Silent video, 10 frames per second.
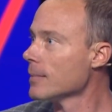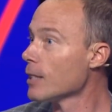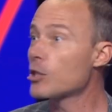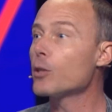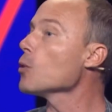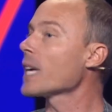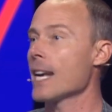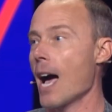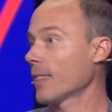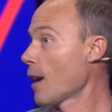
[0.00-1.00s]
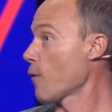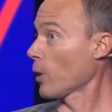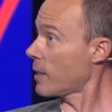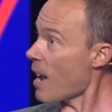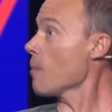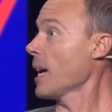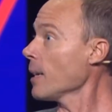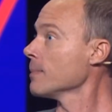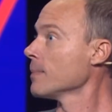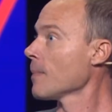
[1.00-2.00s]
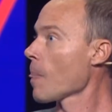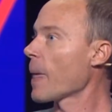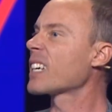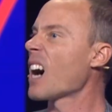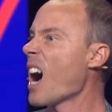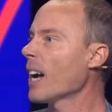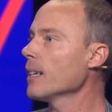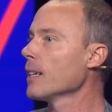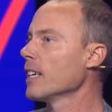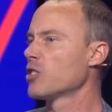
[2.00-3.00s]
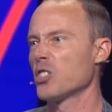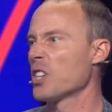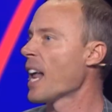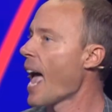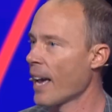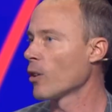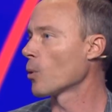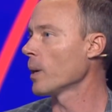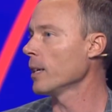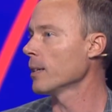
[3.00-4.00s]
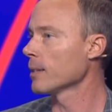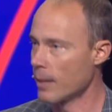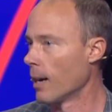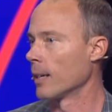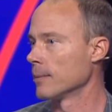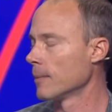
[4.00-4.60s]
So you cannot therefore tell me that God is just an angry God.